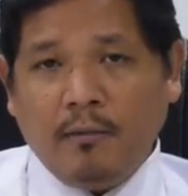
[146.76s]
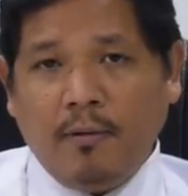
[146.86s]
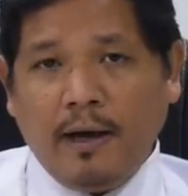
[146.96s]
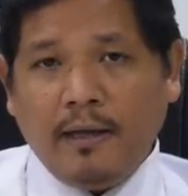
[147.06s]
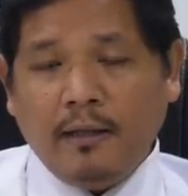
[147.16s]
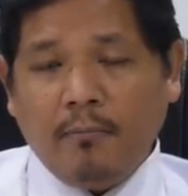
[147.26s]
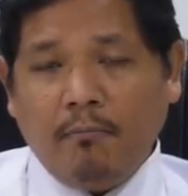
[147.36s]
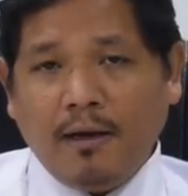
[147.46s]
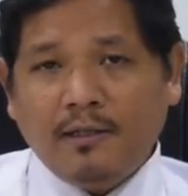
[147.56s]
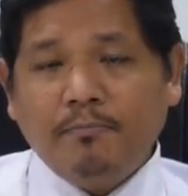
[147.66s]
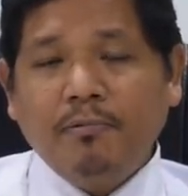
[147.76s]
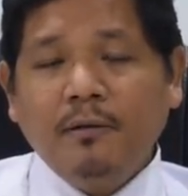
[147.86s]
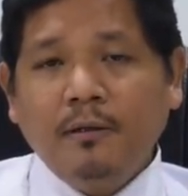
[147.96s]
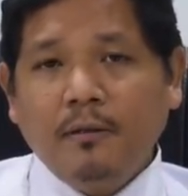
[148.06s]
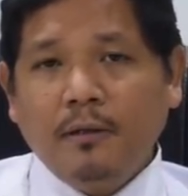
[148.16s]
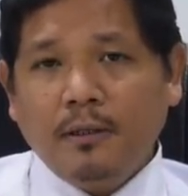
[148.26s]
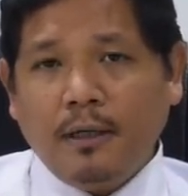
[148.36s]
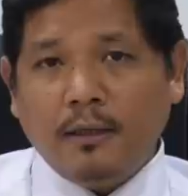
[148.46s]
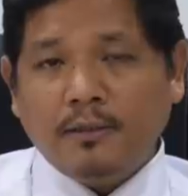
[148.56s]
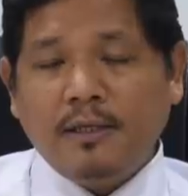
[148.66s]
by multiple
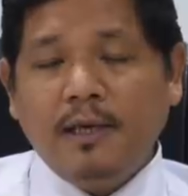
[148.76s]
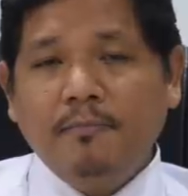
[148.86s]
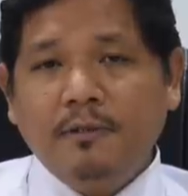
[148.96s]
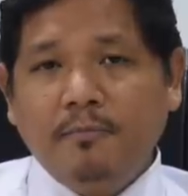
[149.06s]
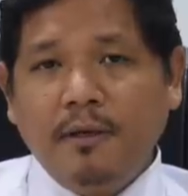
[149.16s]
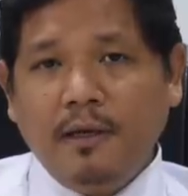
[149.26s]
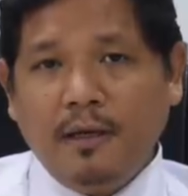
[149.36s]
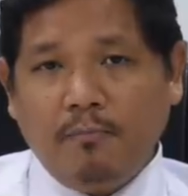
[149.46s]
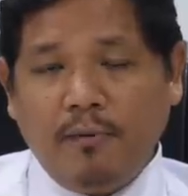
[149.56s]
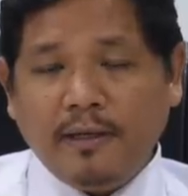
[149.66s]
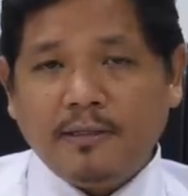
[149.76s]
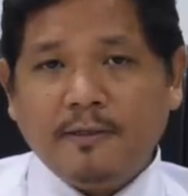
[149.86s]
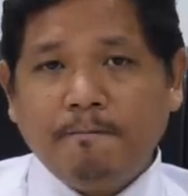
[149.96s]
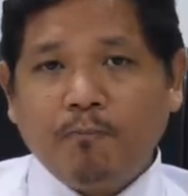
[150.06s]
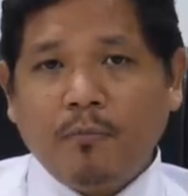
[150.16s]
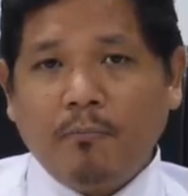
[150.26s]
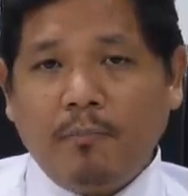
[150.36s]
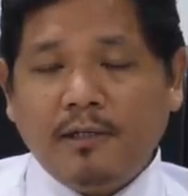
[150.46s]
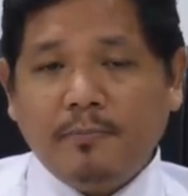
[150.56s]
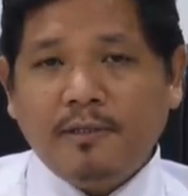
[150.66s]
schemes being in place,
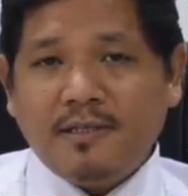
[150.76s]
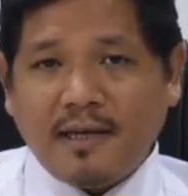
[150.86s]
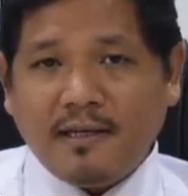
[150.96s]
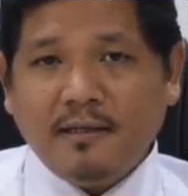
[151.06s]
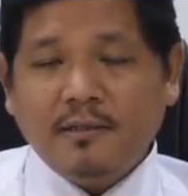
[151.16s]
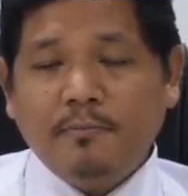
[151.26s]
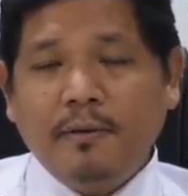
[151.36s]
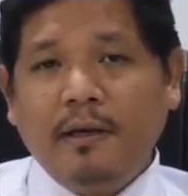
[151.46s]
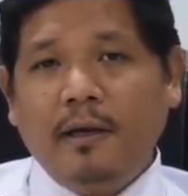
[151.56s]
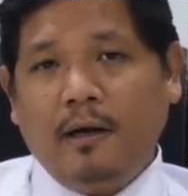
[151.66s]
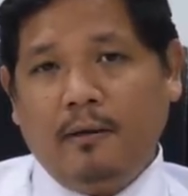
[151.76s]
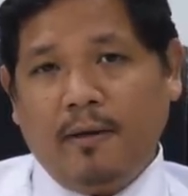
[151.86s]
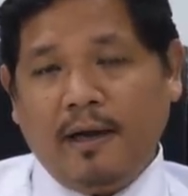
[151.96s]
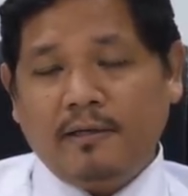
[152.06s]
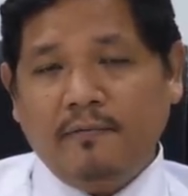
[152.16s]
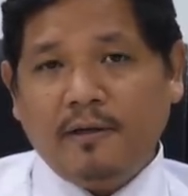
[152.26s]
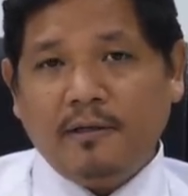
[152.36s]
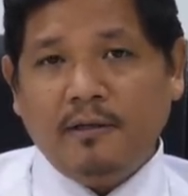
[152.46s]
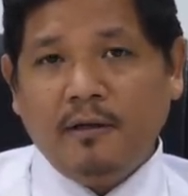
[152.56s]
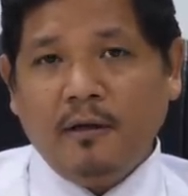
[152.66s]
multiple sectors being
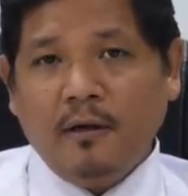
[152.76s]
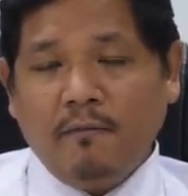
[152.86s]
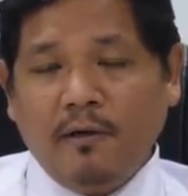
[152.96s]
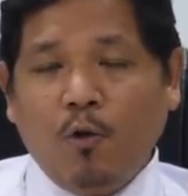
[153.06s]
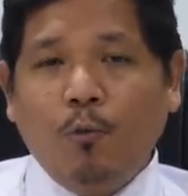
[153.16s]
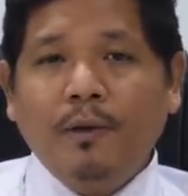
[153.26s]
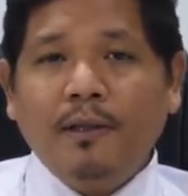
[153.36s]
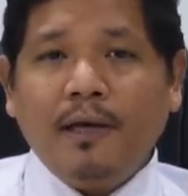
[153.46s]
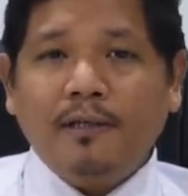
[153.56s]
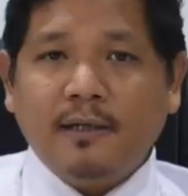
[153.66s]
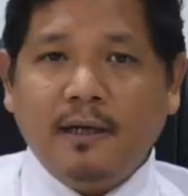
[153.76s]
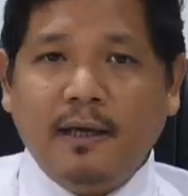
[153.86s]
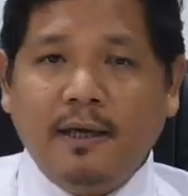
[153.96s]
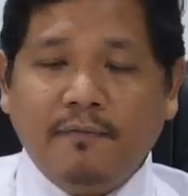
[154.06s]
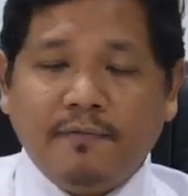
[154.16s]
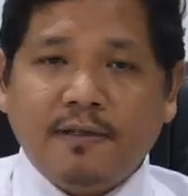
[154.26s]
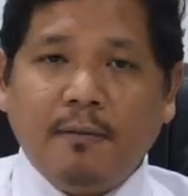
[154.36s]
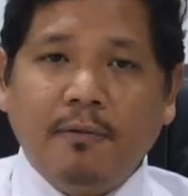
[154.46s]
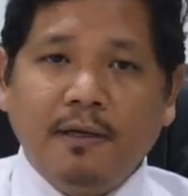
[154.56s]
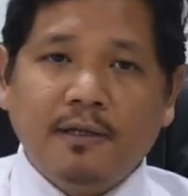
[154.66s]
activated, we are hoping that if
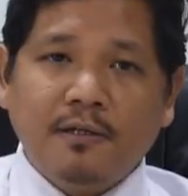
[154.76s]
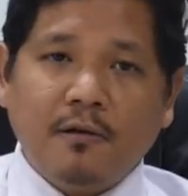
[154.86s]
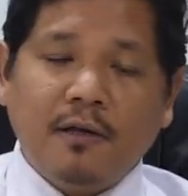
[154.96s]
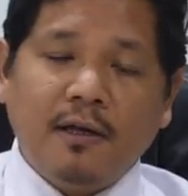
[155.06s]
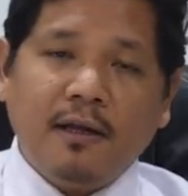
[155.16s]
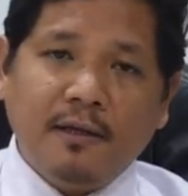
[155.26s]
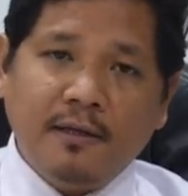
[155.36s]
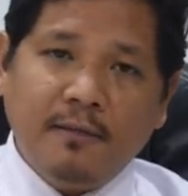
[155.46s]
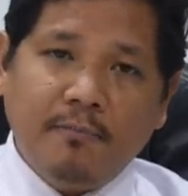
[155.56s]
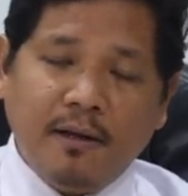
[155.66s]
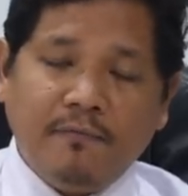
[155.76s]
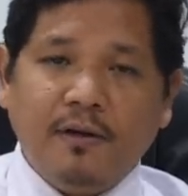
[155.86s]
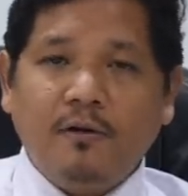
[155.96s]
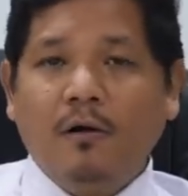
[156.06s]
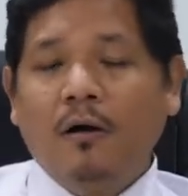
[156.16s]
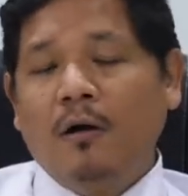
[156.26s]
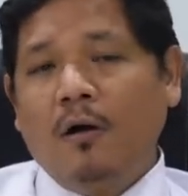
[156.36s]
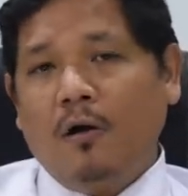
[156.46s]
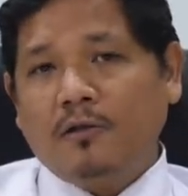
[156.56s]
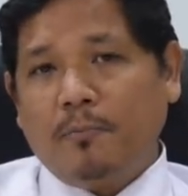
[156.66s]
somebody does not get any benefit
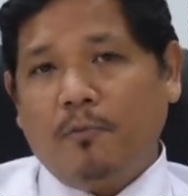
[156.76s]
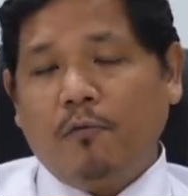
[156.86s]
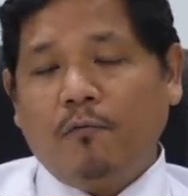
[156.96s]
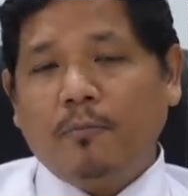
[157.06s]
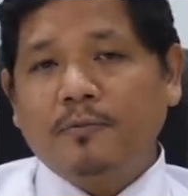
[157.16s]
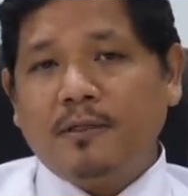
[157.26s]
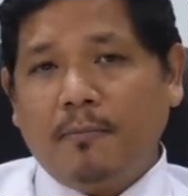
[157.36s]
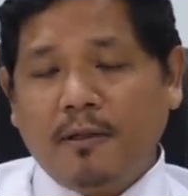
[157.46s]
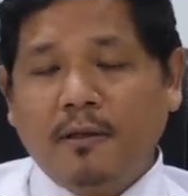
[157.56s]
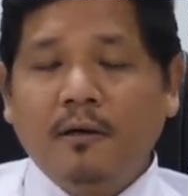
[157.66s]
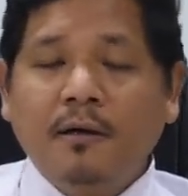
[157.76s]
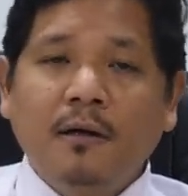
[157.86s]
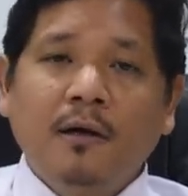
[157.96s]
or support from some other